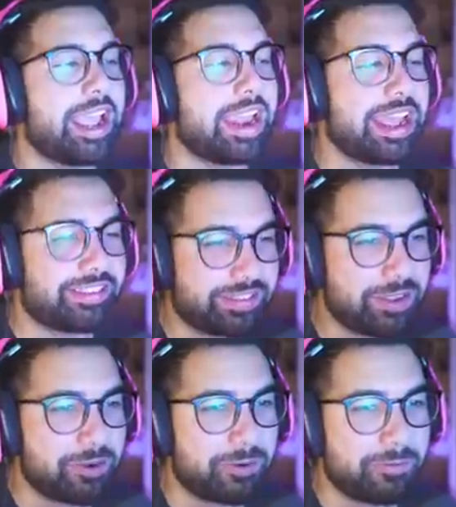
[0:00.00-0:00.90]
and I
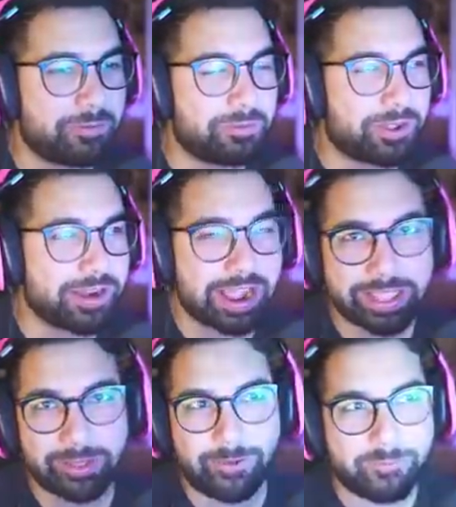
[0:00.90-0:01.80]
still could not
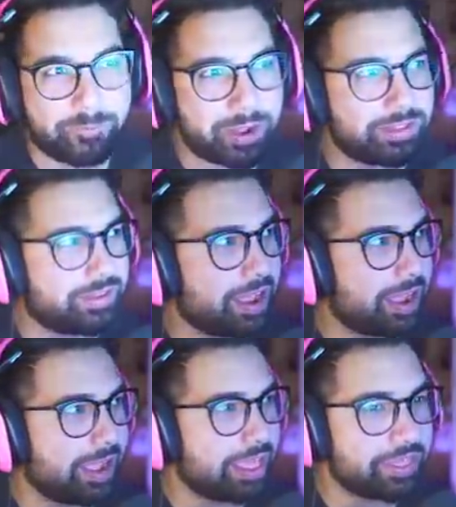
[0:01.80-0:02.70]
kill him. But
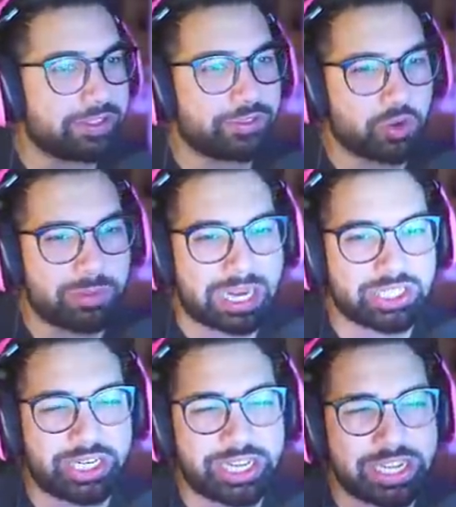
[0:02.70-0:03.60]
uh, I think the storm
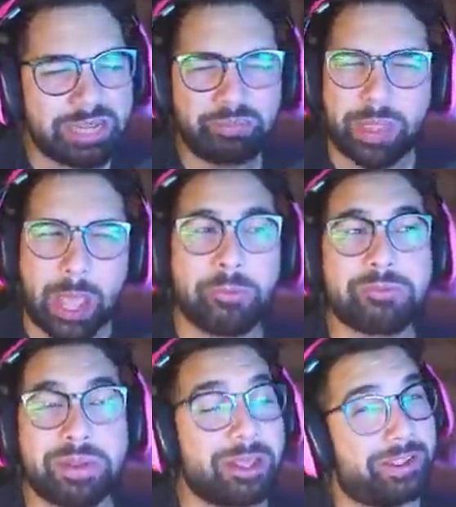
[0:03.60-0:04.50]
actually
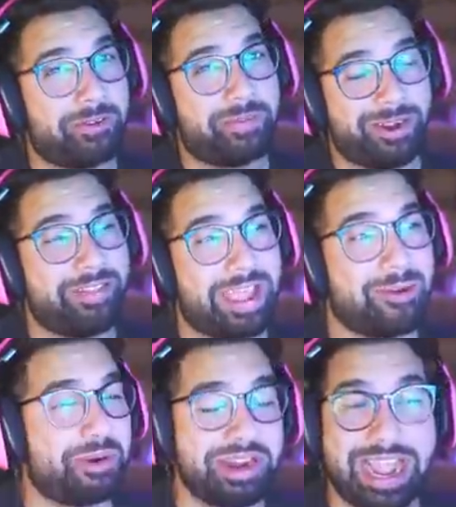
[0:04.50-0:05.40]
helped me a little bit on
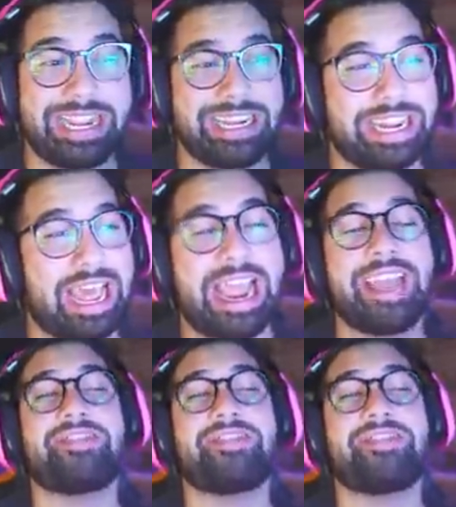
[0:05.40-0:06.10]
that one. Not gonna lie, I